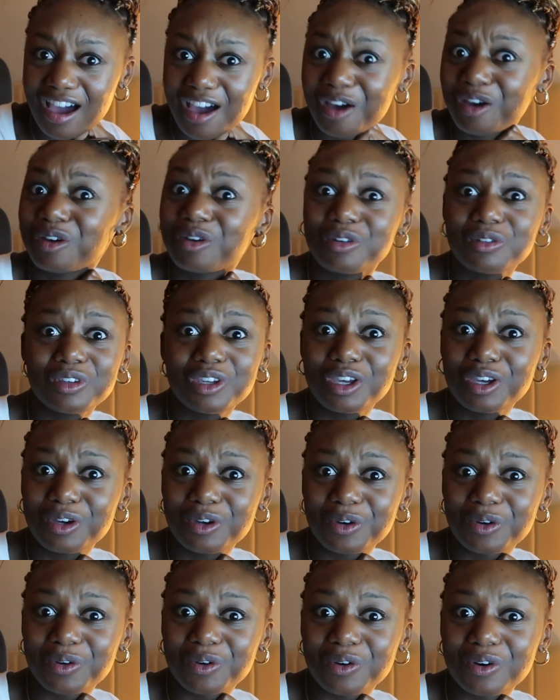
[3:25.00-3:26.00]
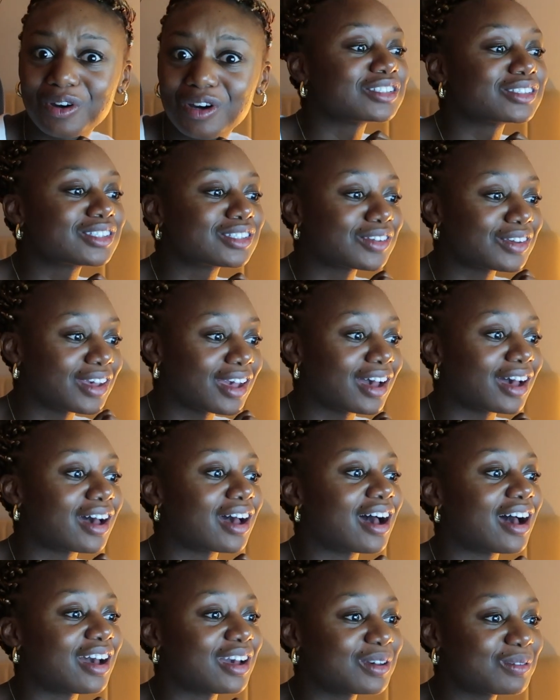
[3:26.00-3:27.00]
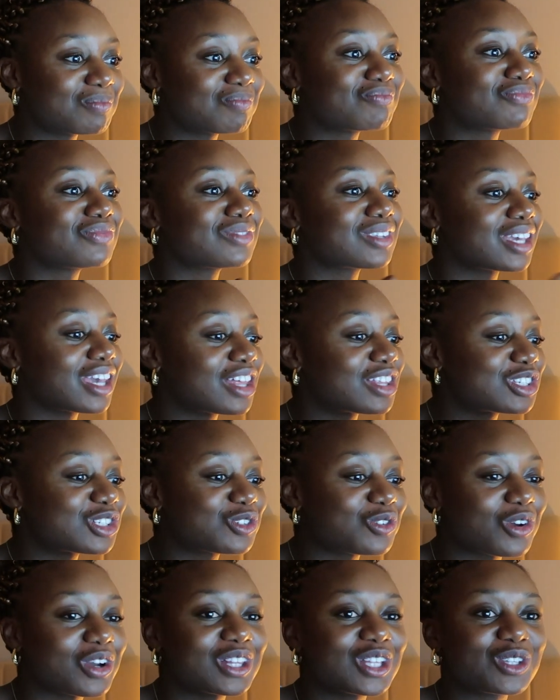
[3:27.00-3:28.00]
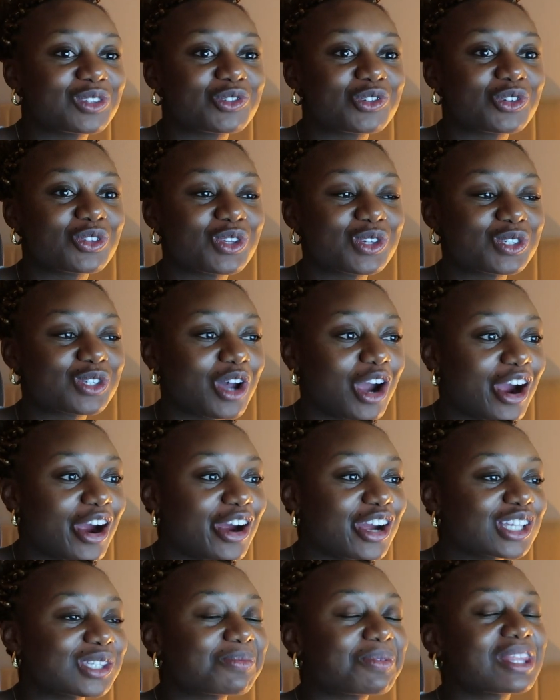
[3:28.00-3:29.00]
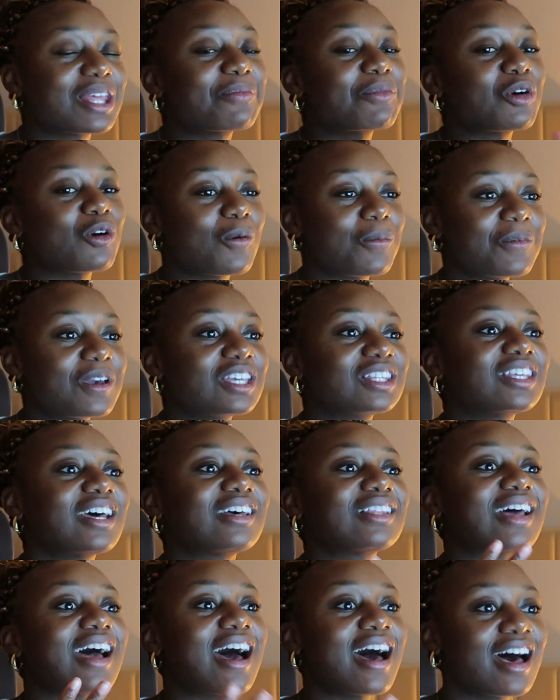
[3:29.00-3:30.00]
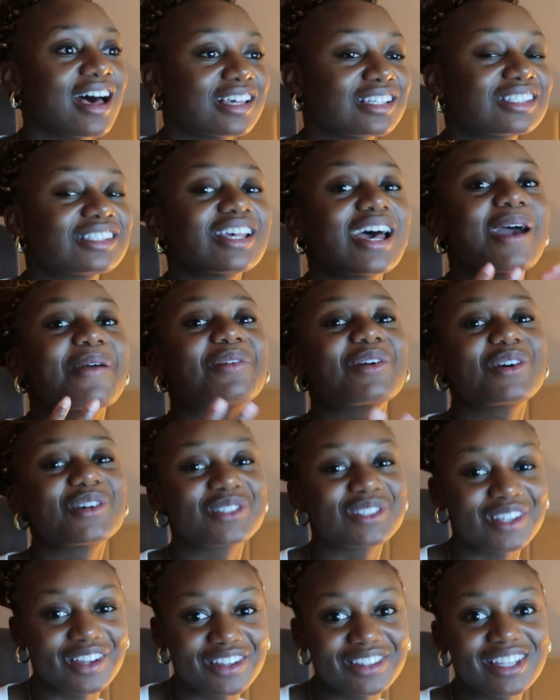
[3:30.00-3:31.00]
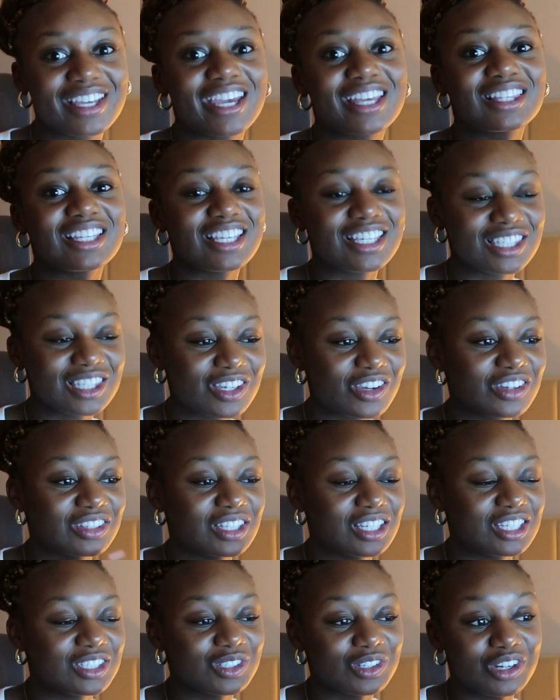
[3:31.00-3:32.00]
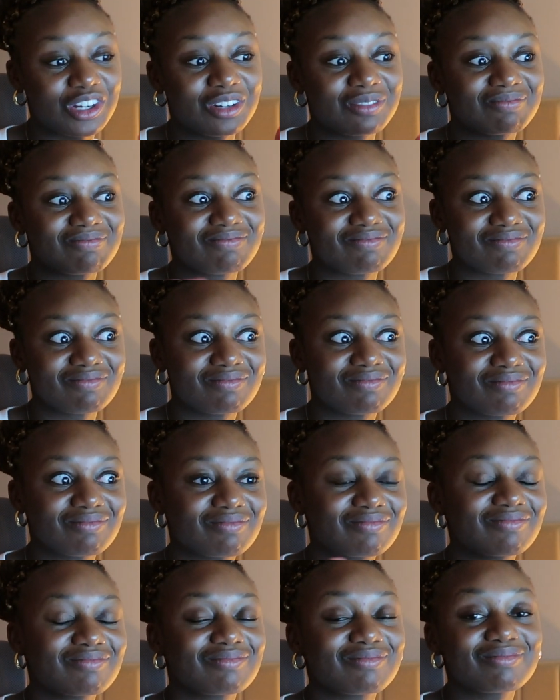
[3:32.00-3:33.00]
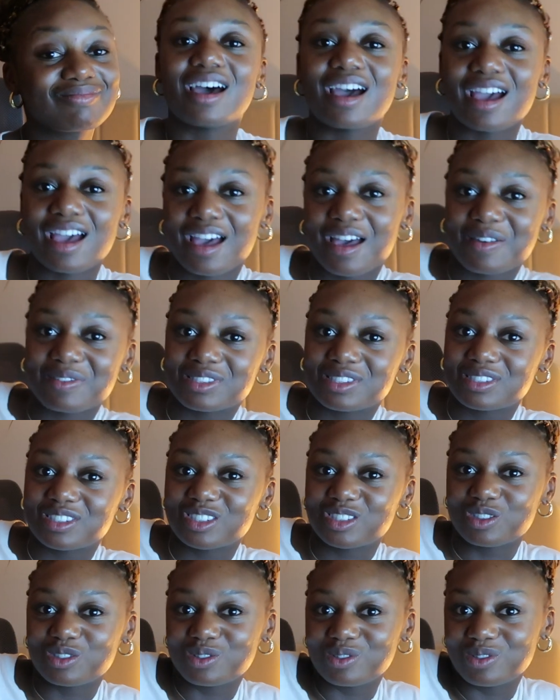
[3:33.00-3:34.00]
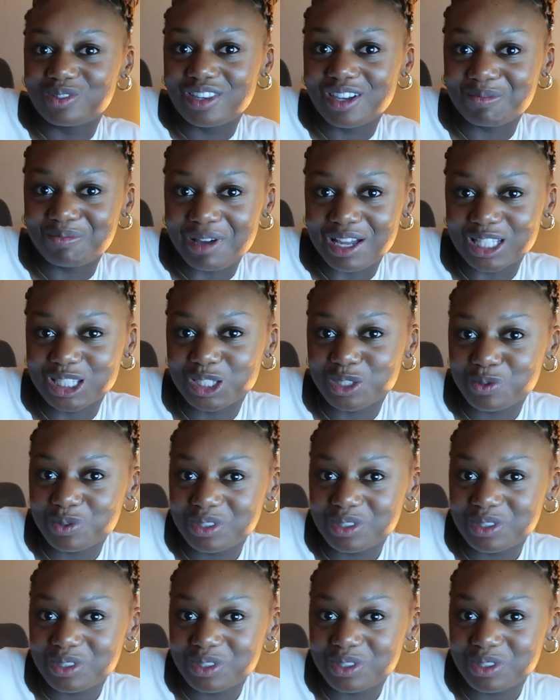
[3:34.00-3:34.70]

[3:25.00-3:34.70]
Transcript: who knew so yeah i'm kind of struggling through those cards but i'm hoping that as time goes on they get easier and easier I have to get back to